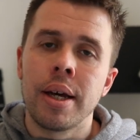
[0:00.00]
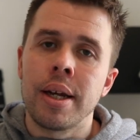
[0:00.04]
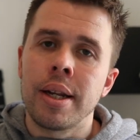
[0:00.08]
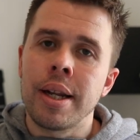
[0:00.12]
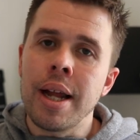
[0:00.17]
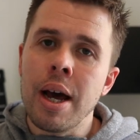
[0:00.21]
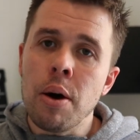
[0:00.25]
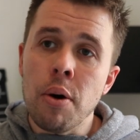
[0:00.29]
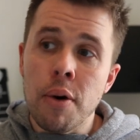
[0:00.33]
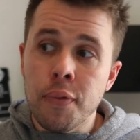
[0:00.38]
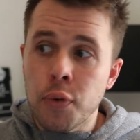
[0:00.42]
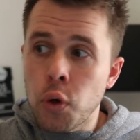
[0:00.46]

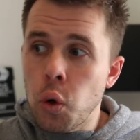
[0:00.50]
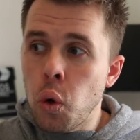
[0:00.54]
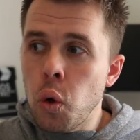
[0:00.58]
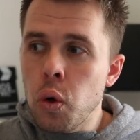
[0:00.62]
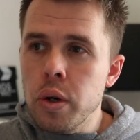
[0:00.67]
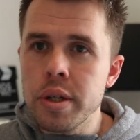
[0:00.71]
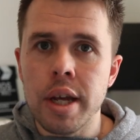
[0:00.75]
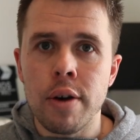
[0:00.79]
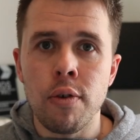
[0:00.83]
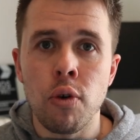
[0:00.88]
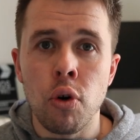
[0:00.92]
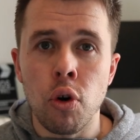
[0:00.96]
Now, of
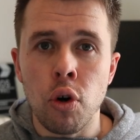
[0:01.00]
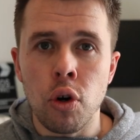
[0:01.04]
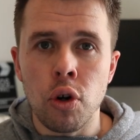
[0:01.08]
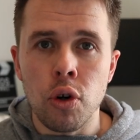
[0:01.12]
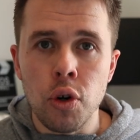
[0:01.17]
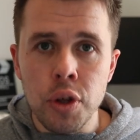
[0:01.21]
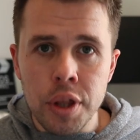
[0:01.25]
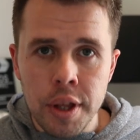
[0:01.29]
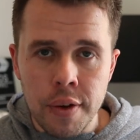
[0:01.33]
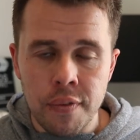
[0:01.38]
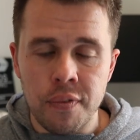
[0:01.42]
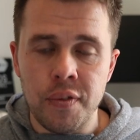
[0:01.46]
course, there are
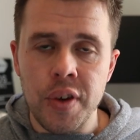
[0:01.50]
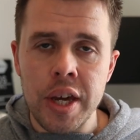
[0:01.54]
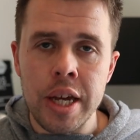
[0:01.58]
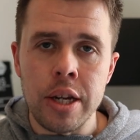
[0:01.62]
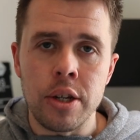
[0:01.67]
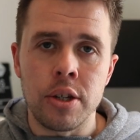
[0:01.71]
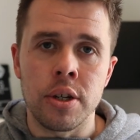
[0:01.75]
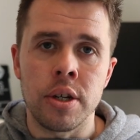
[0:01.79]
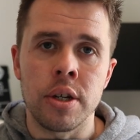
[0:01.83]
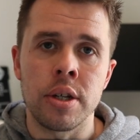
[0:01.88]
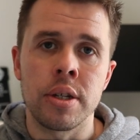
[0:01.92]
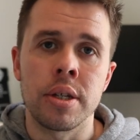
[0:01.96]
other
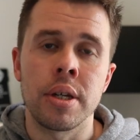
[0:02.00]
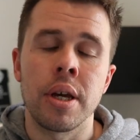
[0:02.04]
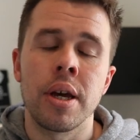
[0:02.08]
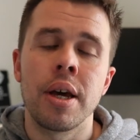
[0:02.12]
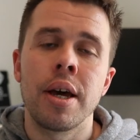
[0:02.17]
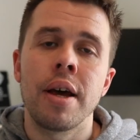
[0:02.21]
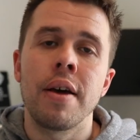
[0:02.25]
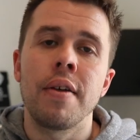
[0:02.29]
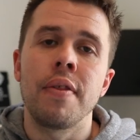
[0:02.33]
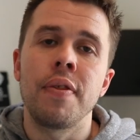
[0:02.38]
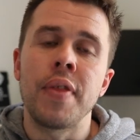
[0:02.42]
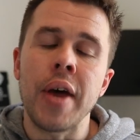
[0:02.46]
features
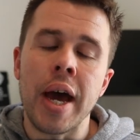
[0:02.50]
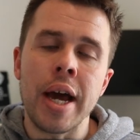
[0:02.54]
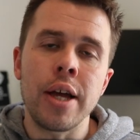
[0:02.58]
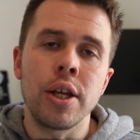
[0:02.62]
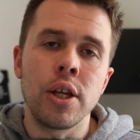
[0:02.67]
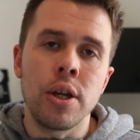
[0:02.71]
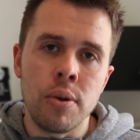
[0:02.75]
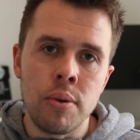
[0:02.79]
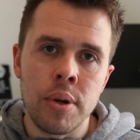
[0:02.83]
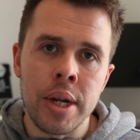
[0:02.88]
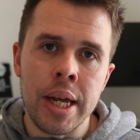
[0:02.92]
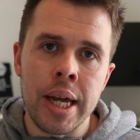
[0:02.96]
that
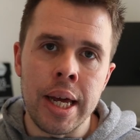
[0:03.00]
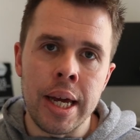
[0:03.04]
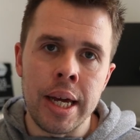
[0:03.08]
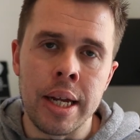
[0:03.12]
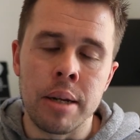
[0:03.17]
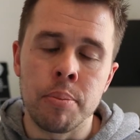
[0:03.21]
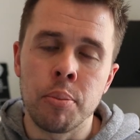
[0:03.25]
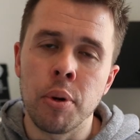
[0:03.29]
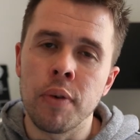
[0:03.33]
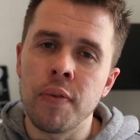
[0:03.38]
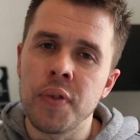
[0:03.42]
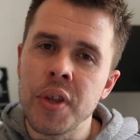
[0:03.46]
you
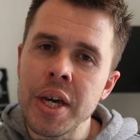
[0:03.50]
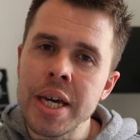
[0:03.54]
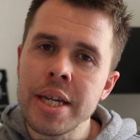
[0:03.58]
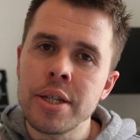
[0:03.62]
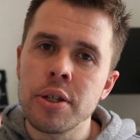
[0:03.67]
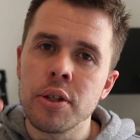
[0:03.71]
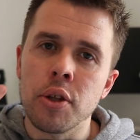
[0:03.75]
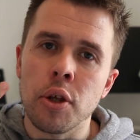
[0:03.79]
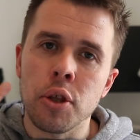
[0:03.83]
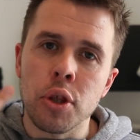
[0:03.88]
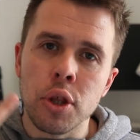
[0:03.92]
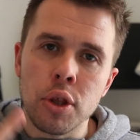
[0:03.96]
need, but these
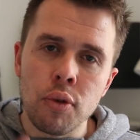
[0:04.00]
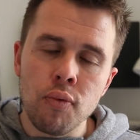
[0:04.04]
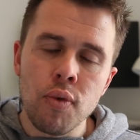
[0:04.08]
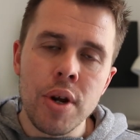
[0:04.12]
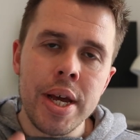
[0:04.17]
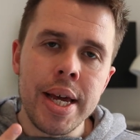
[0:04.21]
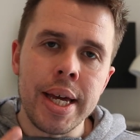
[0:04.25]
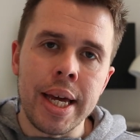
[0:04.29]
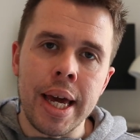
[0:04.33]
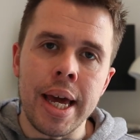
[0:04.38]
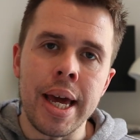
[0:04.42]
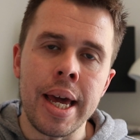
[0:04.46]
are the
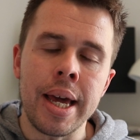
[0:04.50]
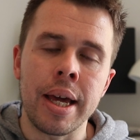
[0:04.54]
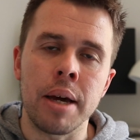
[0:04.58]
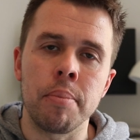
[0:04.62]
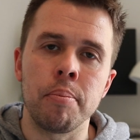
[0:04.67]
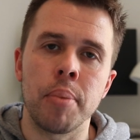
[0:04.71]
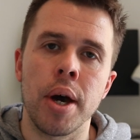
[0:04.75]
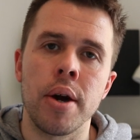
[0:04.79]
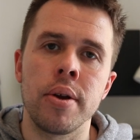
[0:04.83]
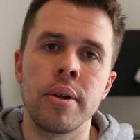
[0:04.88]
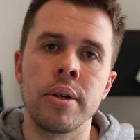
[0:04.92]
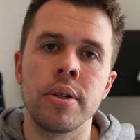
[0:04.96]
three key
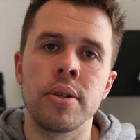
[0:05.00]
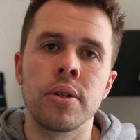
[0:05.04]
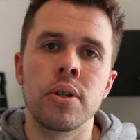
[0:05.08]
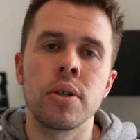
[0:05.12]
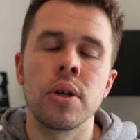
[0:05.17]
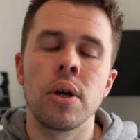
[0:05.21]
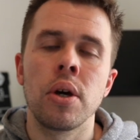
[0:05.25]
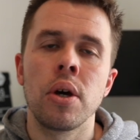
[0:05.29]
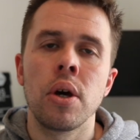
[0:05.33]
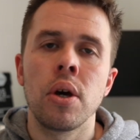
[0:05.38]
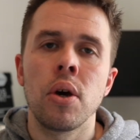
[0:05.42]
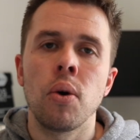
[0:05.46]
components
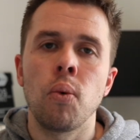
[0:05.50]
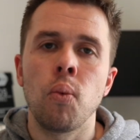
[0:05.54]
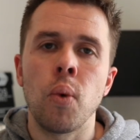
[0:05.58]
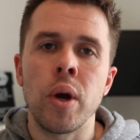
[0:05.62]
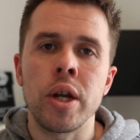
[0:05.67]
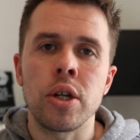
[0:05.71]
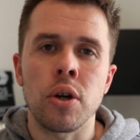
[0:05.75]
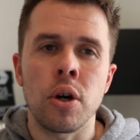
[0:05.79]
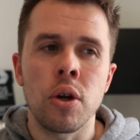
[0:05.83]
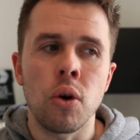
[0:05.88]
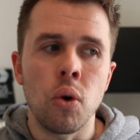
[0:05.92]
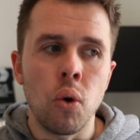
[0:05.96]

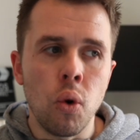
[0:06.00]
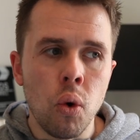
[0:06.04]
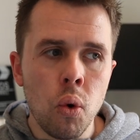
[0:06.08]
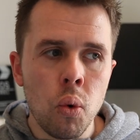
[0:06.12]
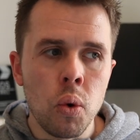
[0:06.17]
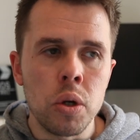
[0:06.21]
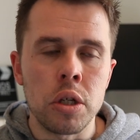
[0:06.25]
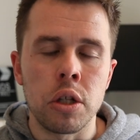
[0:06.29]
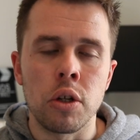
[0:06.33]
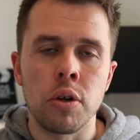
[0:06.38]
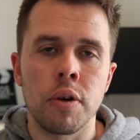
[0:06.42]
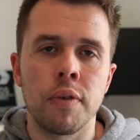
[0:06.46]
which I
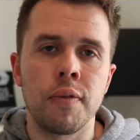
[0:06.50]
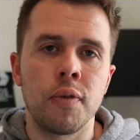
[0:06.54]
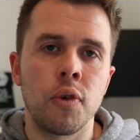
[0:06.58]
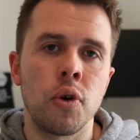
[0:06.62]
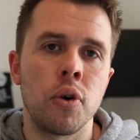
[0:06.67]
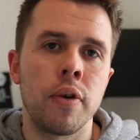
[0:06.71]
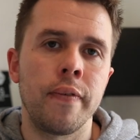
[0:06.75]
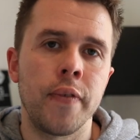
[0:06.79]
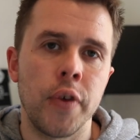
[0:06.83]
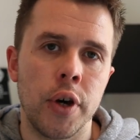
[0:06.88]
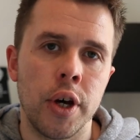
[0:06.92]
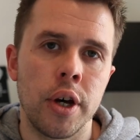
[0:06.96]
always look
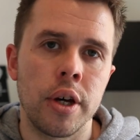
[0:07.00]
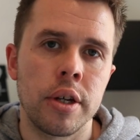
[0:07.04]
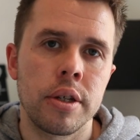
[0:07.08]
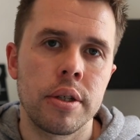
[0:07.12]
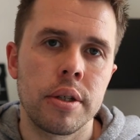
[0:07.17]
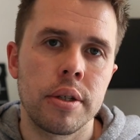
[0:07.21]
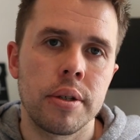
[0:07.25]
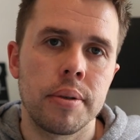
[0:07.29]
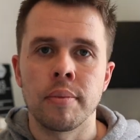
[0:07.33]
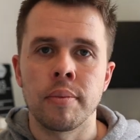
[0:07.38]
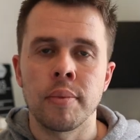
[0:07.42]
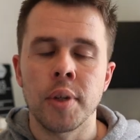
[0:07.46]
for
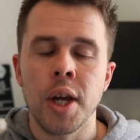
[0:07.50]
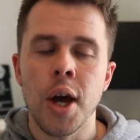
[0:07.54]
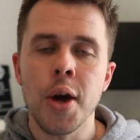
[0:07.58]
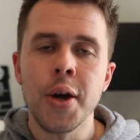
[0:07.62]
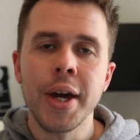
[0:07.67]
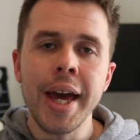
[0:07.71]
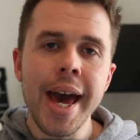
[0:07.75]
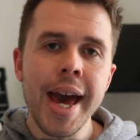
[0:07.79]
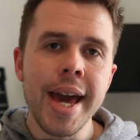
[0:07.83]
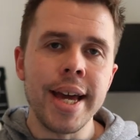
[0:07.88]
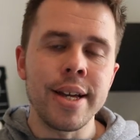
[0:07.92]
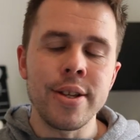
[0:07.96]
first.
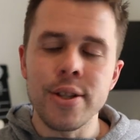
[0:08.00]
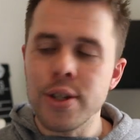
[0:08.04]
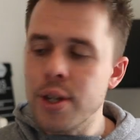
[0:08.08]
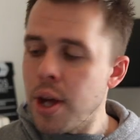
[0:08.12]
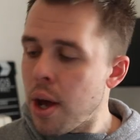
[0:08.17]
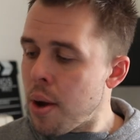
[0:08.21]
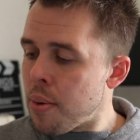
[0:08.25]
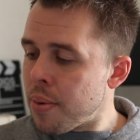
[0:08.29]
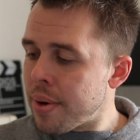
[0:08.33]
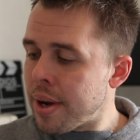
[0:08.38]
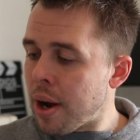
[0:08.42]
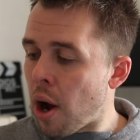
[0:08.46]
Okay,
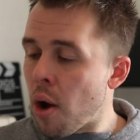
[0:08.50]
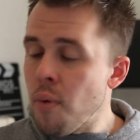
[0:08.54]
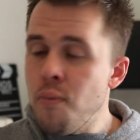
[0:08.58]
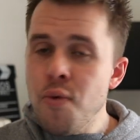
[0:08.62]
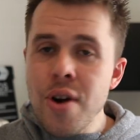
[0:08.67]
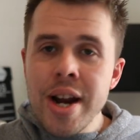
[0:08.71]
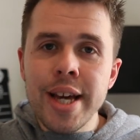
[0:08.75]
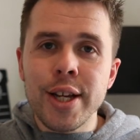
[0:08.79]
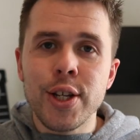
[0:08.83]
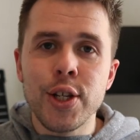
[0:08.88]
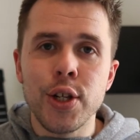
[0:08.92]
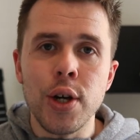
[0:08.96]
so I'm
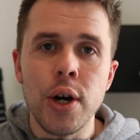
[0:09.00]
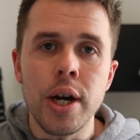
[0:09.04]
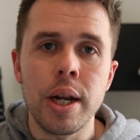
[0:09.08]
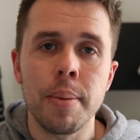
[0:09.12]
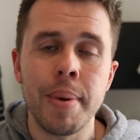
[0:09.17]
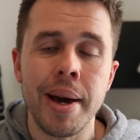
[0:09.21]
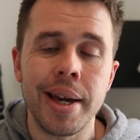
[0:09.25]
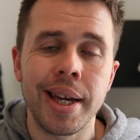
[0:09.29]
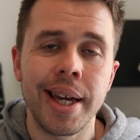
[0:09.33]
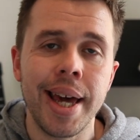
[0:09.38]
really excited about